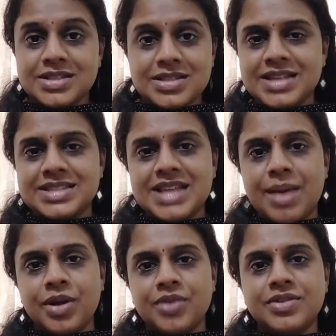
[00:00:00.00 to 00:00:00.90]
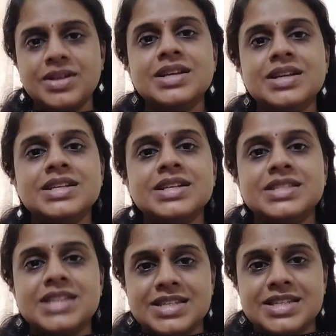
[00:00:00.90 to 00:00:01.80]
This is an example of a
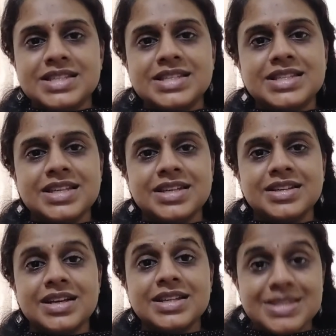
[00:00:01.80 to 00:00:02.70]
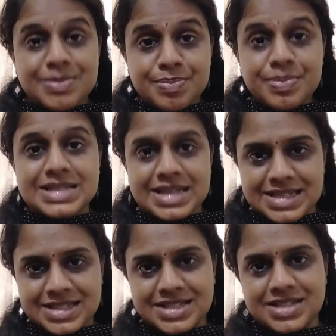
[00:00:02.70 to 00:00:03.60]
sentence, a simple
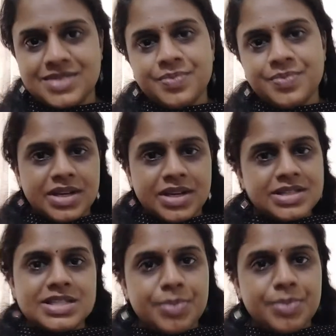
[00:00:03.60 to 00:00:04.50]
sentence. It